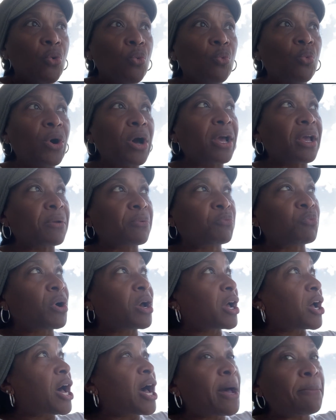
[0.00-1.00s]
what what
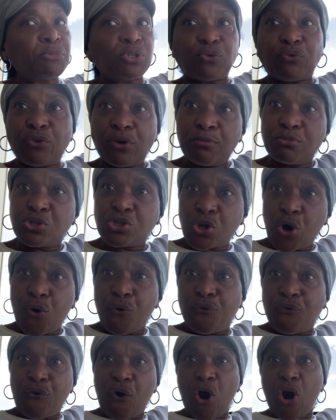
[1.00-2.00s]
comes from so
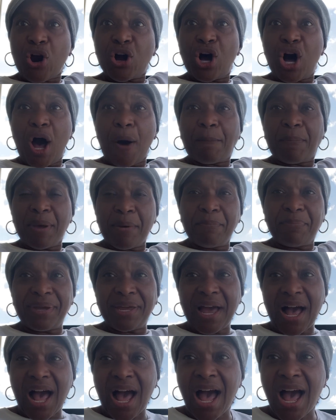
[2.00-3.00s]
far up and
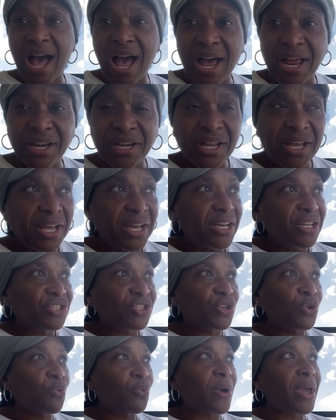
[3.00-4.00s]
beyond
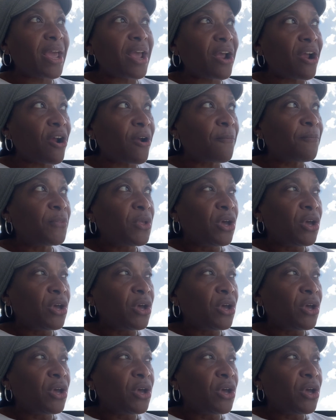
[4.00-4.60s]
to where